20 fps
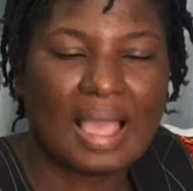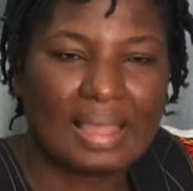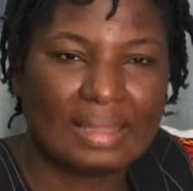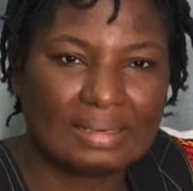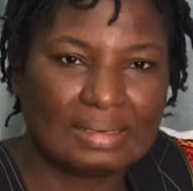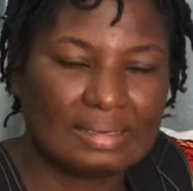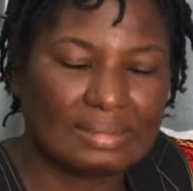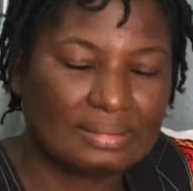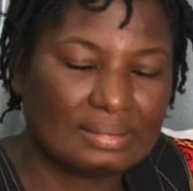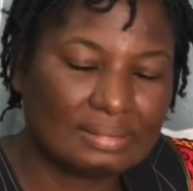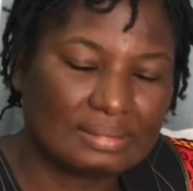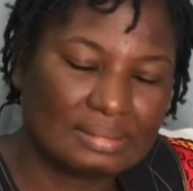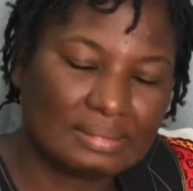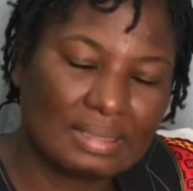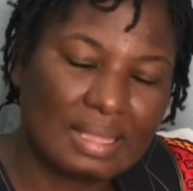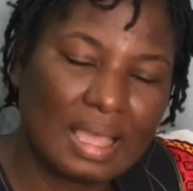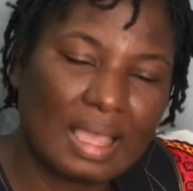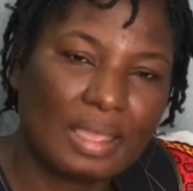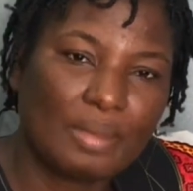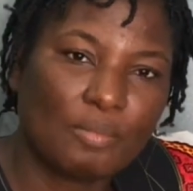at the
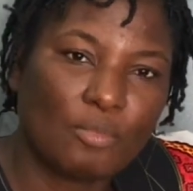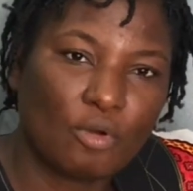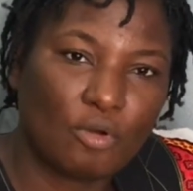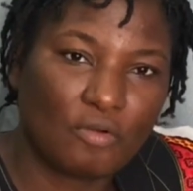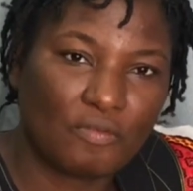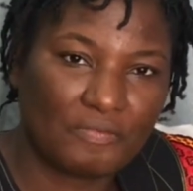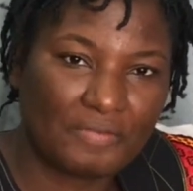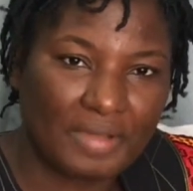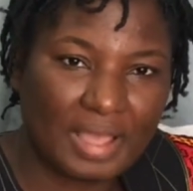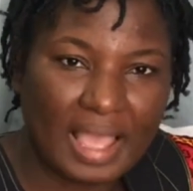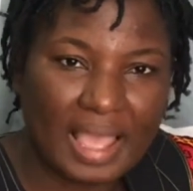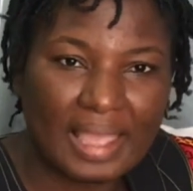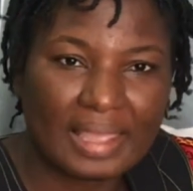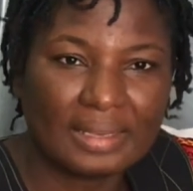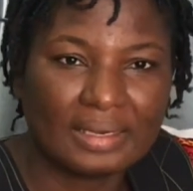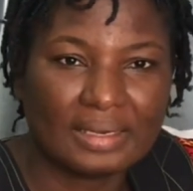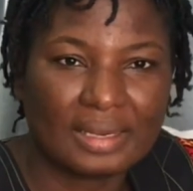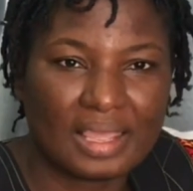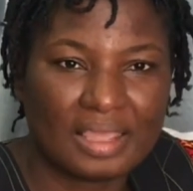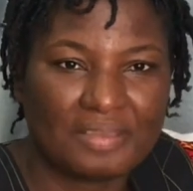time of
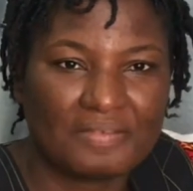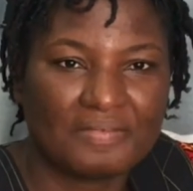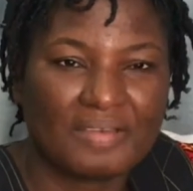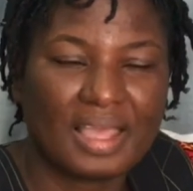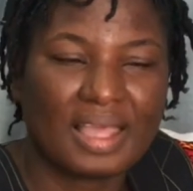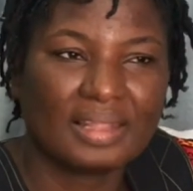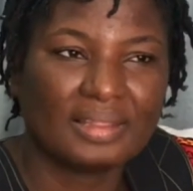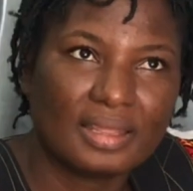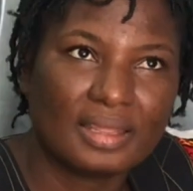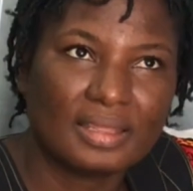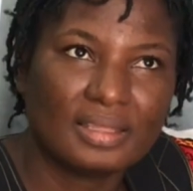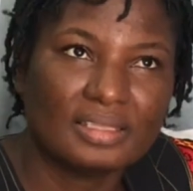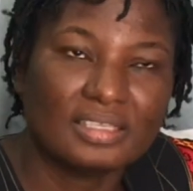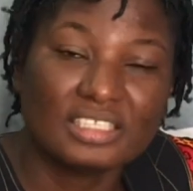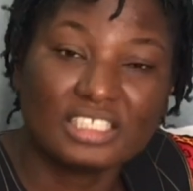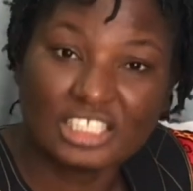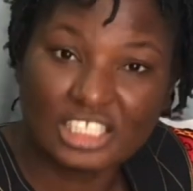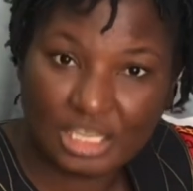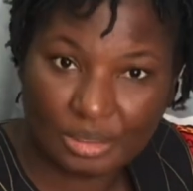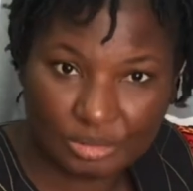High Life, at the
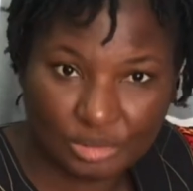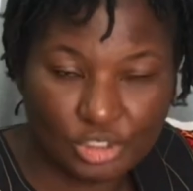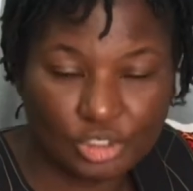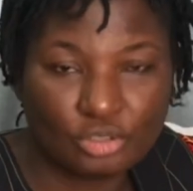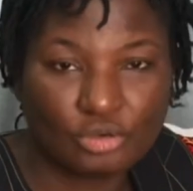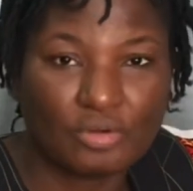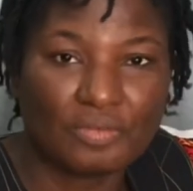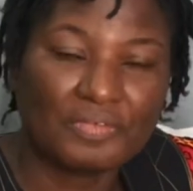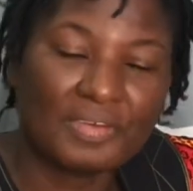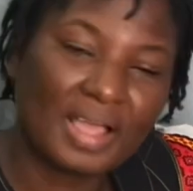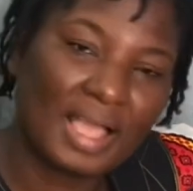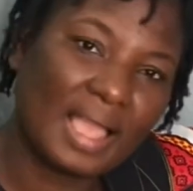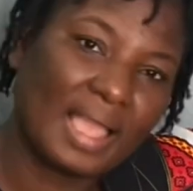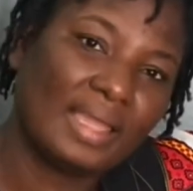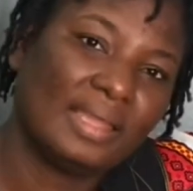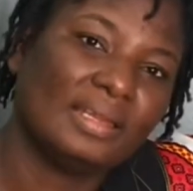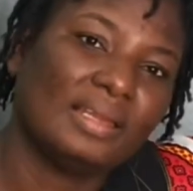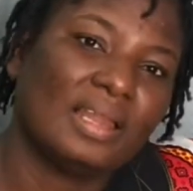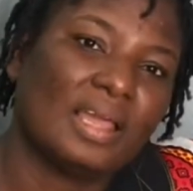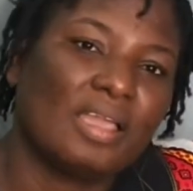inception of
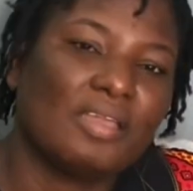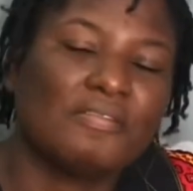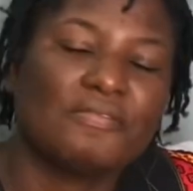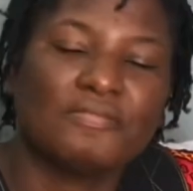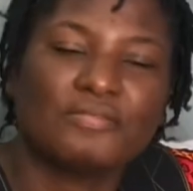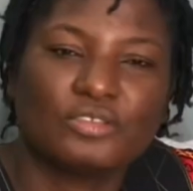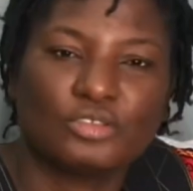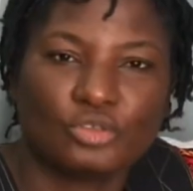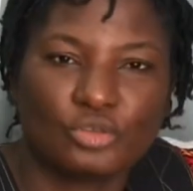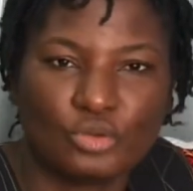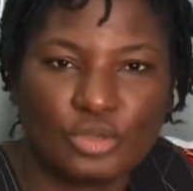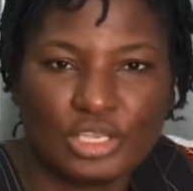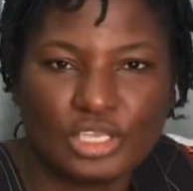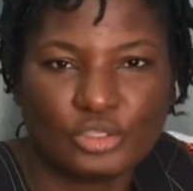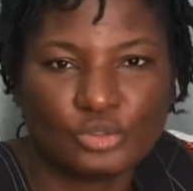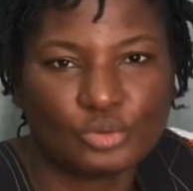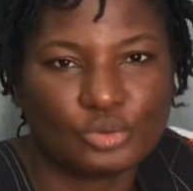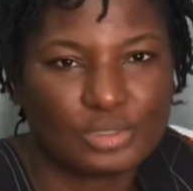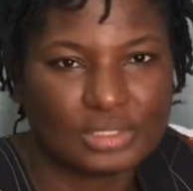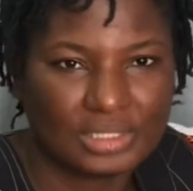High Life, so
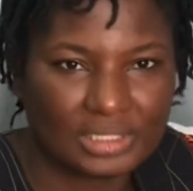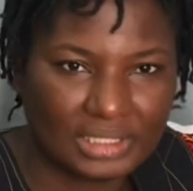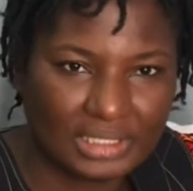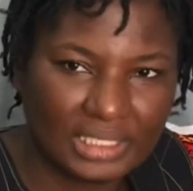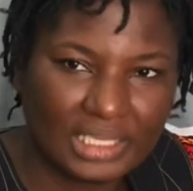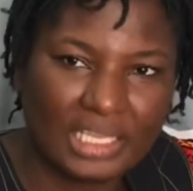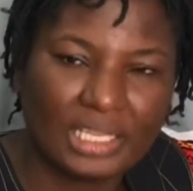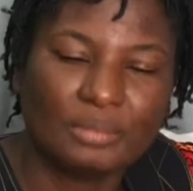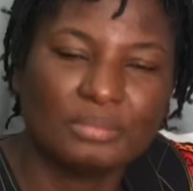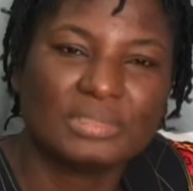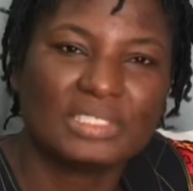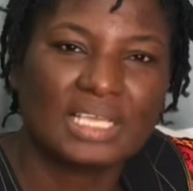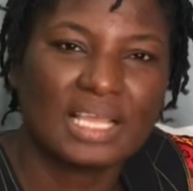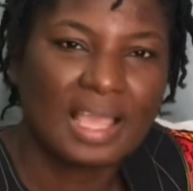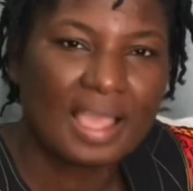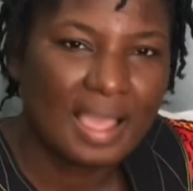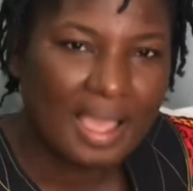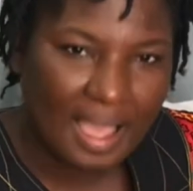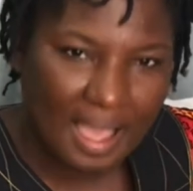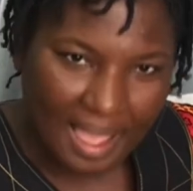it was named
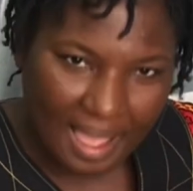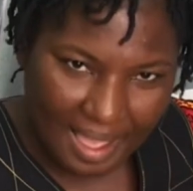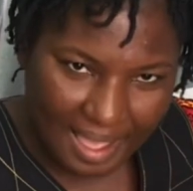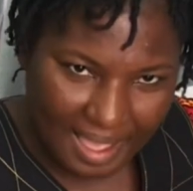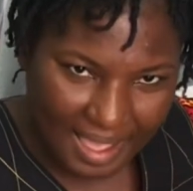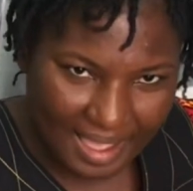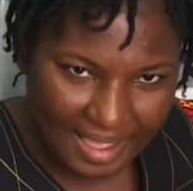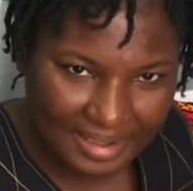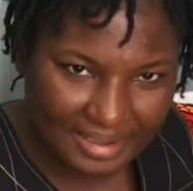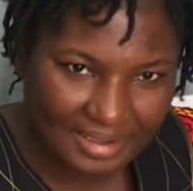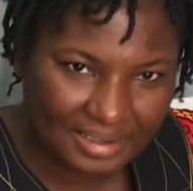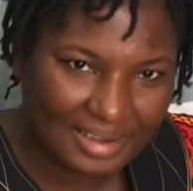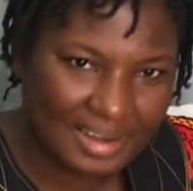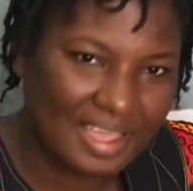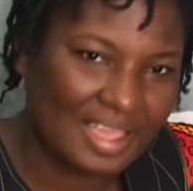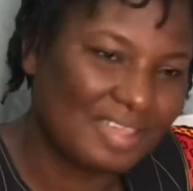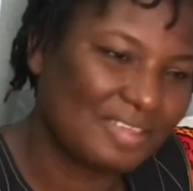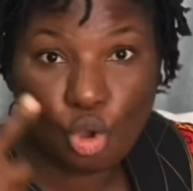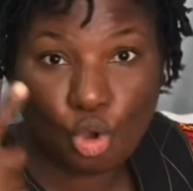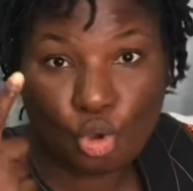High
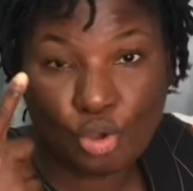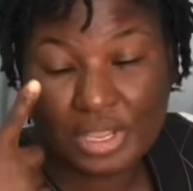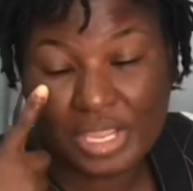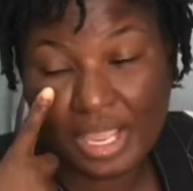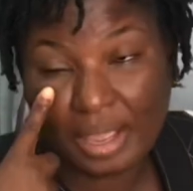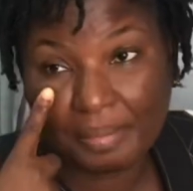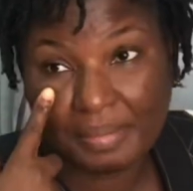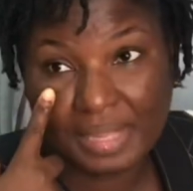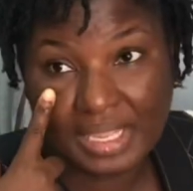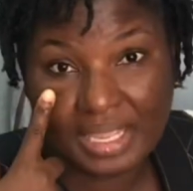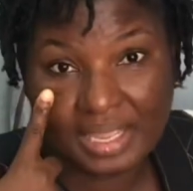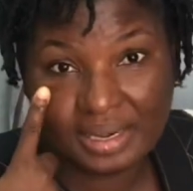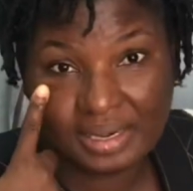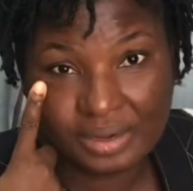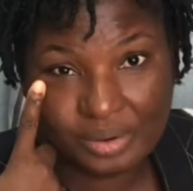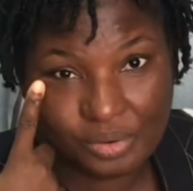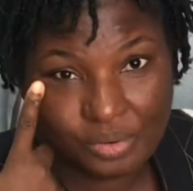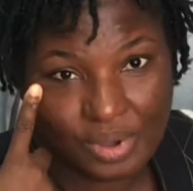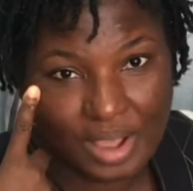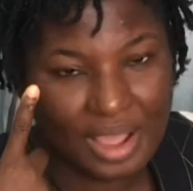Life.
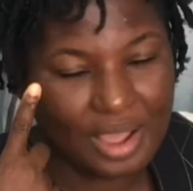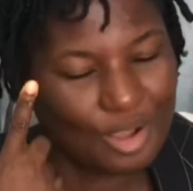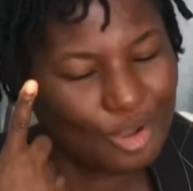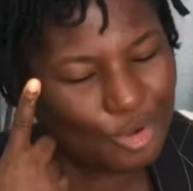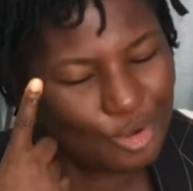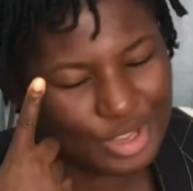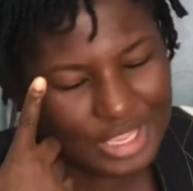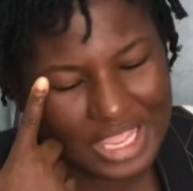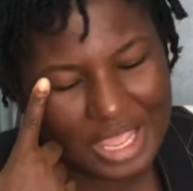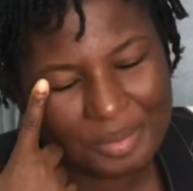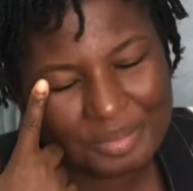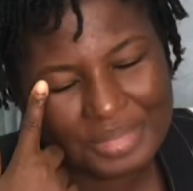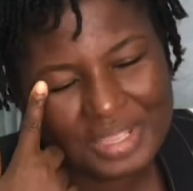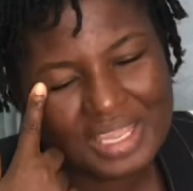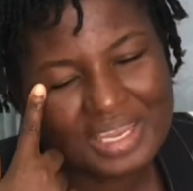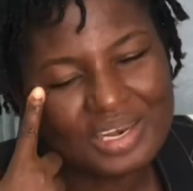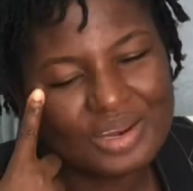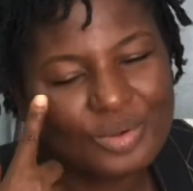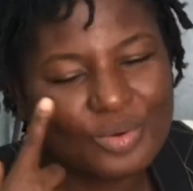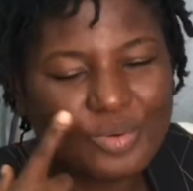Onyamienua,
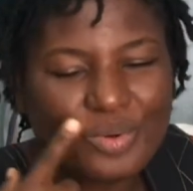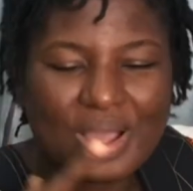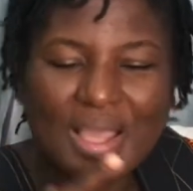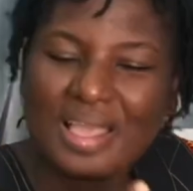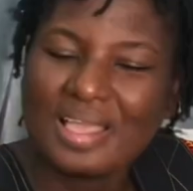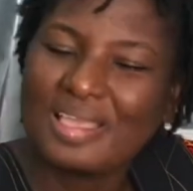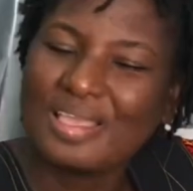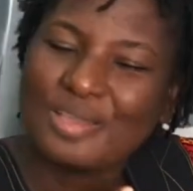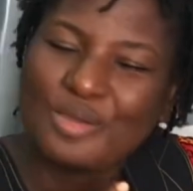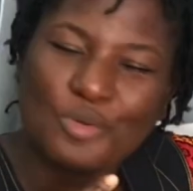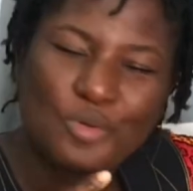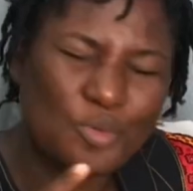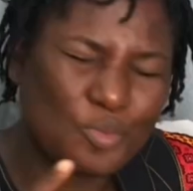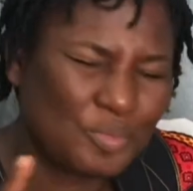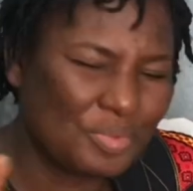onyamienua, ehu